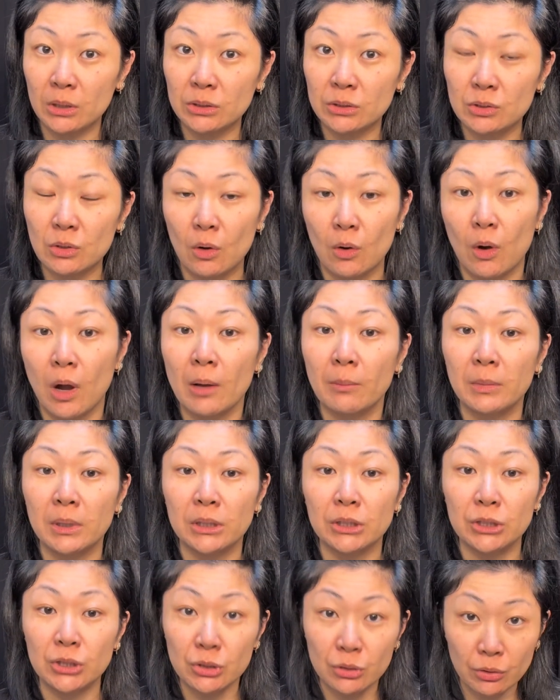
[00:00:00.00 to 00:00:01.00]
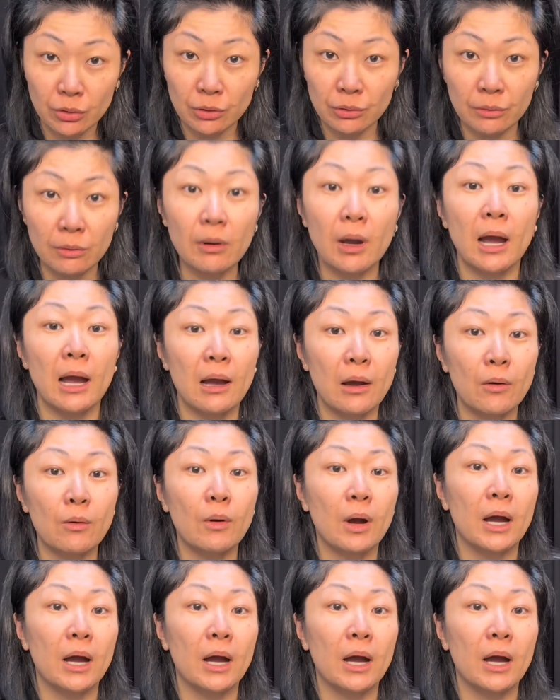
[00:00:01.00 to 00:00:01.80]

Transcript: So I'm going to show you how